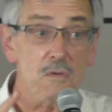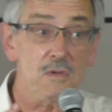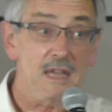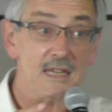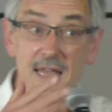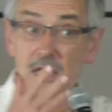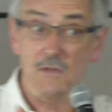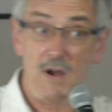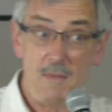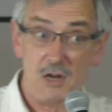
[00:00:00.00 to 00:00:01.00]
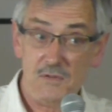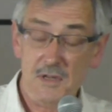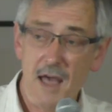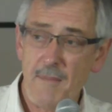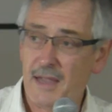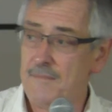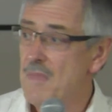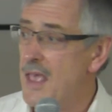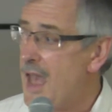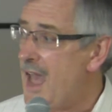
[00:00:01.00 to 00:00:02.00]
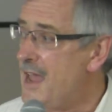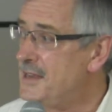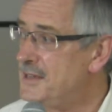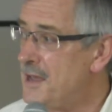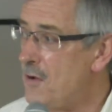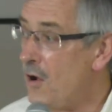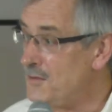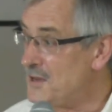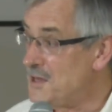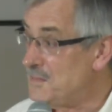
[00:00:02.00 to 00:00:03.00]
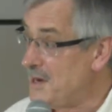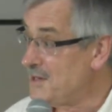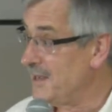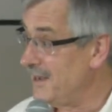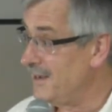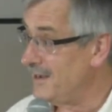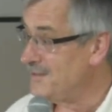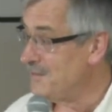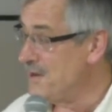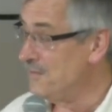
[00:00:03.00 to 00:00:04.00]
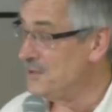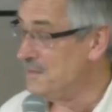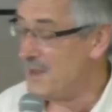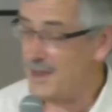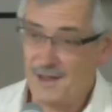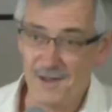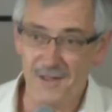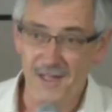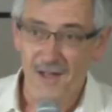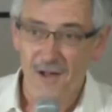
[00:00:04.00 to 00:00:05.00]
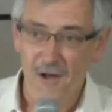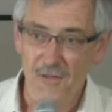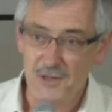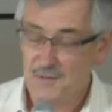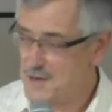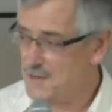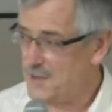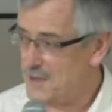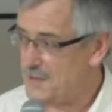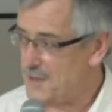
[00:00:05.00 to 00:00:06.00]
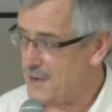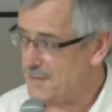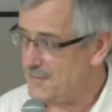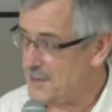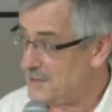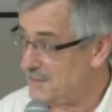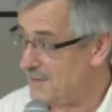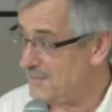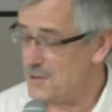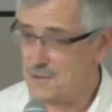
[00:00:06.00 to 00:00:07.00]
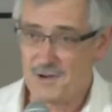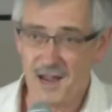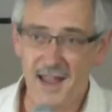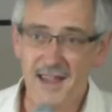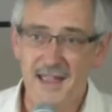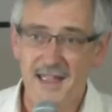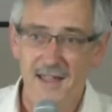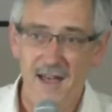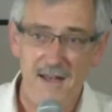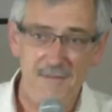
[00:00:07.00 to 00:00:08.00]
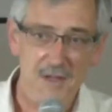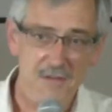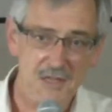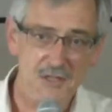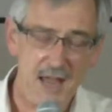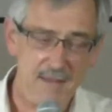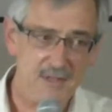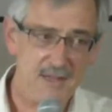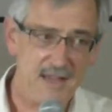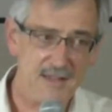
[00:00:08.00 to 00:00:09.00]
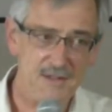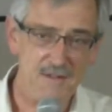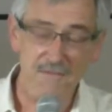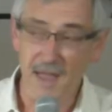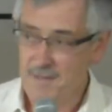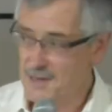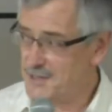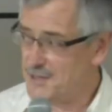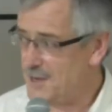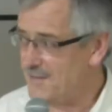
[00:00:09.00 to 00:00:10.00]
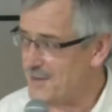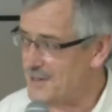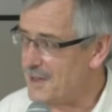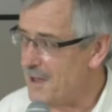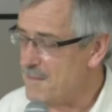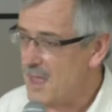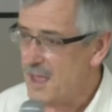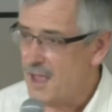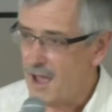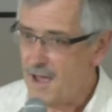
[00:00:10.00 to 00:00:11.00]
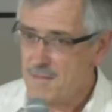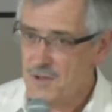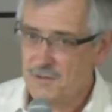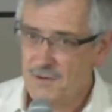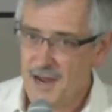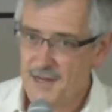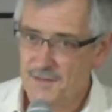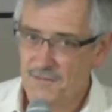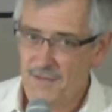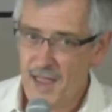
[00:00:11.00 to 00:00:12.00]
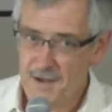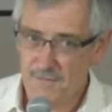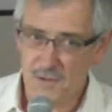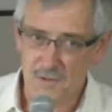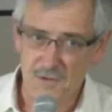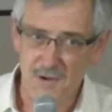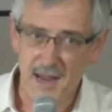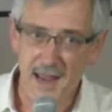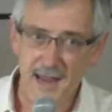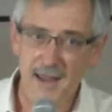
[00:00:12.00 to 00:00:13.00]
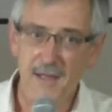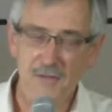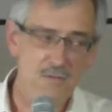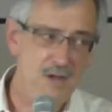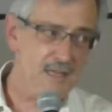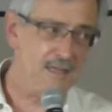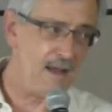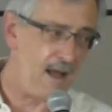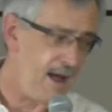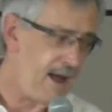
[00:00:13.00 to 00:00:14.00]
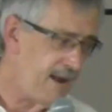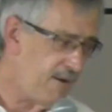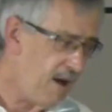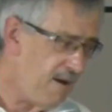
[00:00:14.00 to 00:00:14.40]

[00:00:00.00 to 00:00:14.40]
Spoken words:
yes, thank you very much for coming. And especially, it's wonderful to be here on the 25th anniversary of U3A, this chapter. That's a fabulous achievement. I'm a great fan of U3A, and the reason I